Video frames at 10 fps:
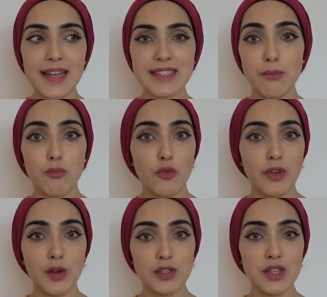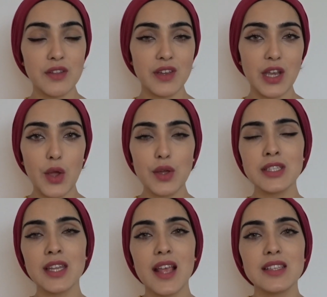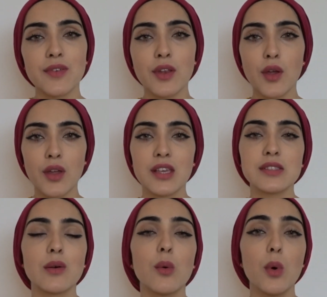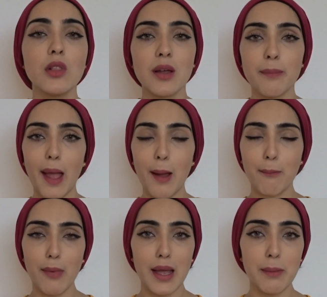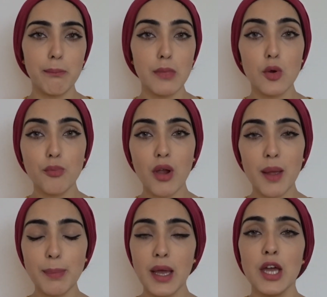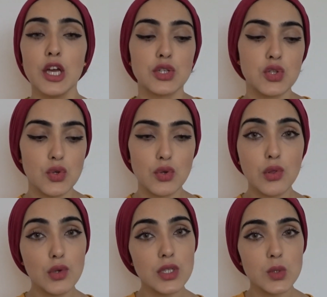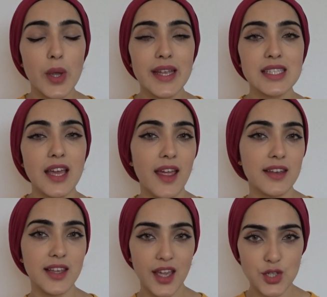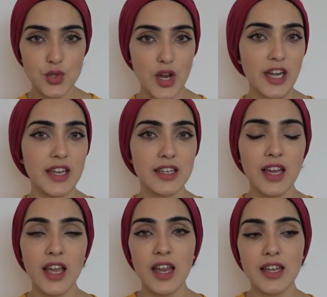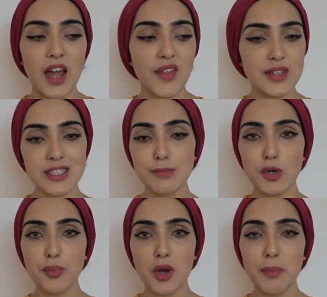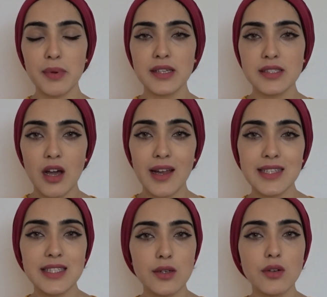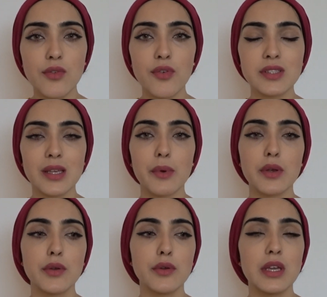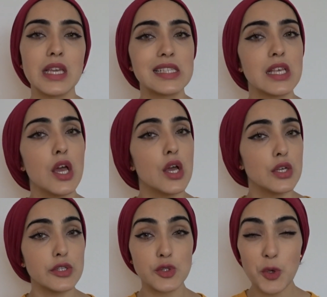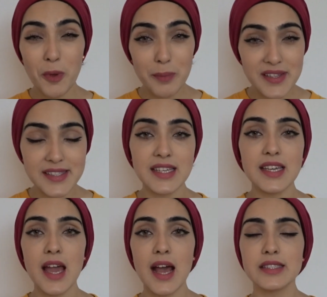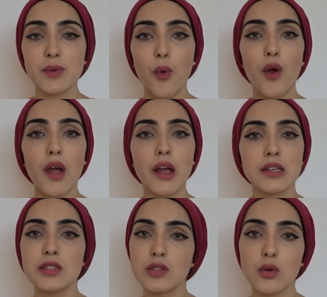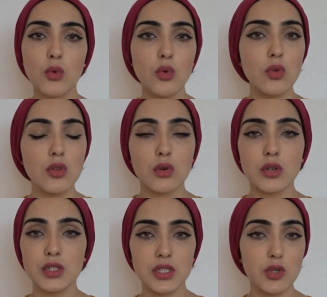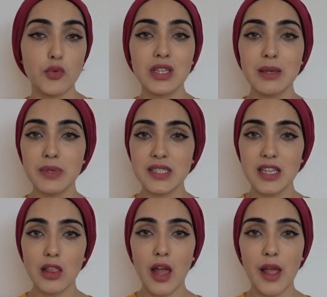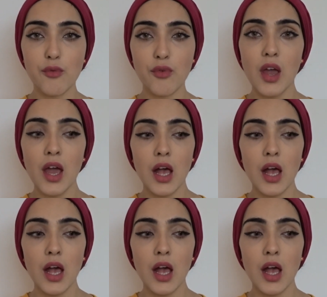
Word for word: And moving on to the video, today's video is all about my meal prep to lose weight and get shredded. Now this meal prep is ideal for someone who is super busy, has work, school, or just a really busy life.